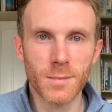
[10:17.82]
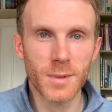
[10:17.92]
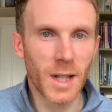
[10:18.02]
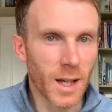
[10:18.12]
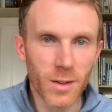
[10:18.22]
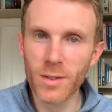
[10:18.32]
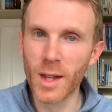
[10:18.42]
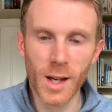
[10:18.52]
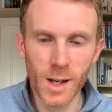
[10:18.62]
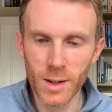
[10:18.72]
Get us
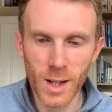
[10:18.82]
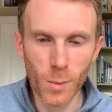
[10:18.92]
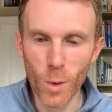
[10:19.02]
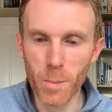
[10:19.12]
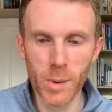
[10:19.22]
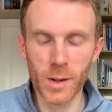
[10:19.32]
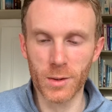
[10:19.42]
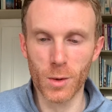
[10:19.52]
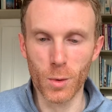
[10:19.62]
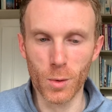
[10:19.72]
there in one piece,
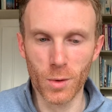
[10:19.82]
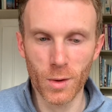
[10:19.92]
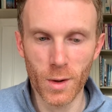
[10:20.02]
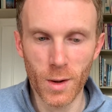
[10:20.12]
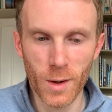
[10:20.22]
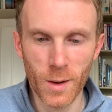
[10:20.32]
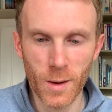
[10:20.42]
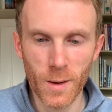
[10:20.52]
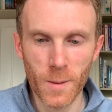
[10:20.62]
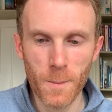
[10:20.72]
O Lord.
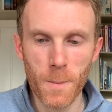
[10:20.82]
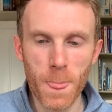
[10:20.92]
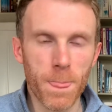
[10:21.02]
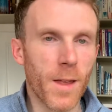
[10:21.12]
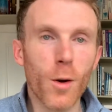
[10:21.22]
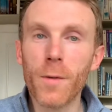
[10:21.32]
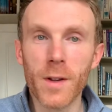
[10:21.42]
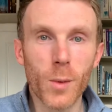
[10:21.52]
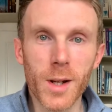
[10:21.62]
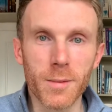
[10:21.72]
Then off
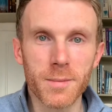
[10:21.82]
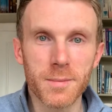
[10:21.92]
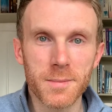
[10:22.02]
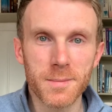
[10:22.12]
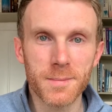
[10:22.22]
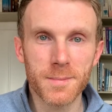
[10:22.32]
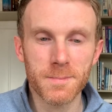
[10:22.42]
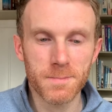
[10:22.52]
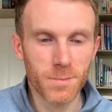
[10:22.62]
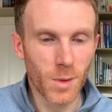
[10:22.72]
they went.
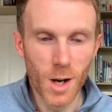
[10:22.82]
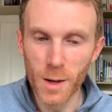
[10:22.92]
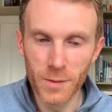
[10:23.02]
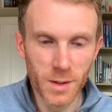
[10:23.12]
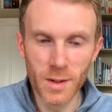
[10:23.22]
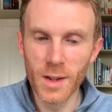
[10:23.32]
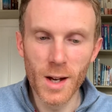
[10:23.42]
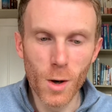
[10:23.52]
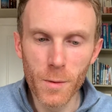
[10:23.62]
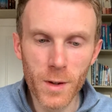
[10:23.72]
After they did that,
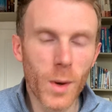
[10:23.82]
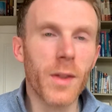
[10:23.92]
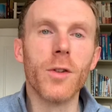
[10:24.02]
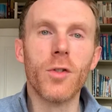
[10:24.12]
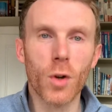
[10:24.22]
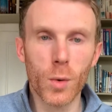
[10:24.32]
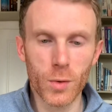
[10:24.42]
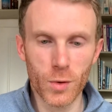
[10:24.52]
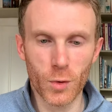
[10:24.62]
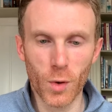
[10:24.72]
off they went. They chose
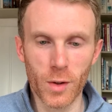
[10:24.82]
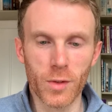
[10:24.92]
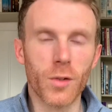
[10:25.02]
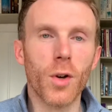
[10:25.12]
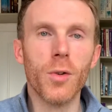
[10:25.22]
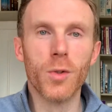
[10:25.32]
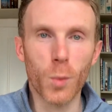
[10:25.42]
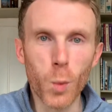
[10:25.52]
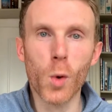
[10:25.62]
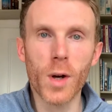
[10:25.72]
to trust. They chose to
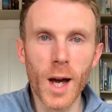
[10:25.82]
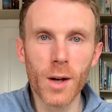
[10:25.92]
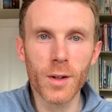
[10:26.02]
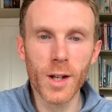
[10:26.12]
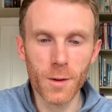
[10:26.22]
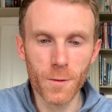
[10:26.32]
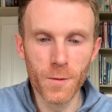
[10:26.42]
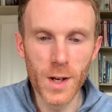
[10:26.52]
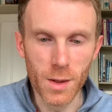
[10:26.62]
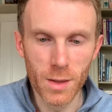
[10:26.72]
walk out in
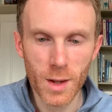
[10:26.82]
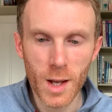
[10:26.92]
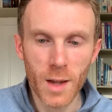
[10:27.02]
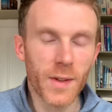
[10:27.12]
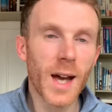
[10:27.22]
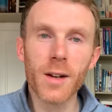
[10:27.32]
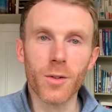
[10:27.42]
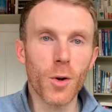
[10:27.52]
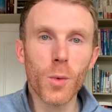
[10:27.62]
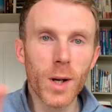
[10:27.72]
faith. And they had
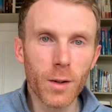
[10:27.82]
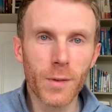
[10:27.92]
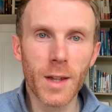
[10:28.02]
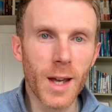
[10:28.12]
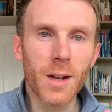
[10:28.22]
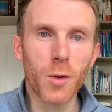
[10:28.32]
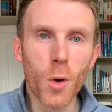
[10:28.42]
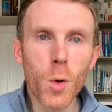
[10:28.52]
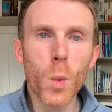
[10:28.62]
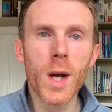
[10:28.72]
no way, don't forget, they had
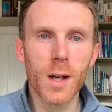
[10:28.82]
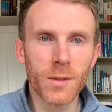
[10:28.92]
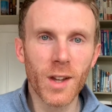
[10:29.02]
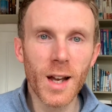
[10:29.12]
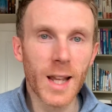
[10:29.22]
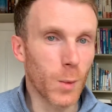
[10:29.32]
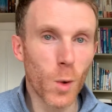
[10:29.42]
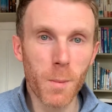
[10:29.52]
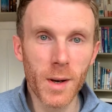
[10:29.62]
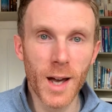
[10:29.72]
no way of telling
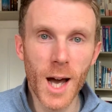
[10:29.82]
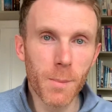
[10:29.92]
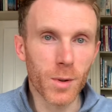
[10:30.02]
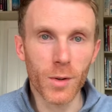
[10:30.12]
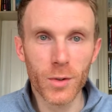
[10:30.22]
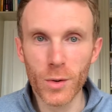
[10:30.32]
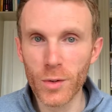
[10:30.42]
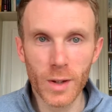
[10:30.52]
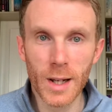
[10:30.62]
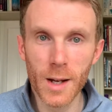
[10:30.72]
what might happen as soon as
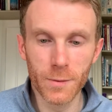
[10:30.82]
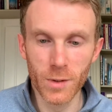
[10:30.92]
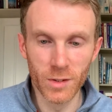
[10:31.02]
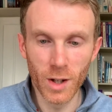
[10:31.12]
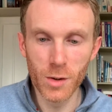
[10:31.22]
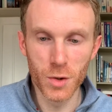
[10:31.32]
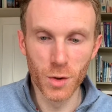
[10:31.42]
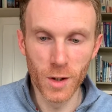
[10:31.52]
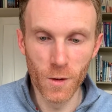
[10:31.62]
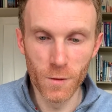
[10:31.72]
they left the
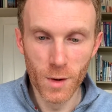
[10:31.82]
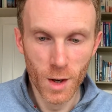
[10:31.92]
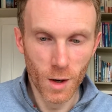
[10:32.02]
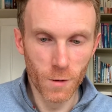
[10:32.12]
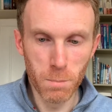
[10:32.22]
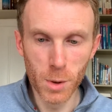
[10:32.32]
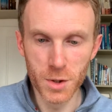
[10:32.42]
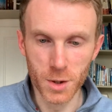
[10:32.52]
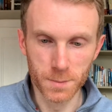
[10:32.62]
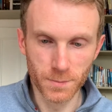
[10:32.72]
territory of Persia.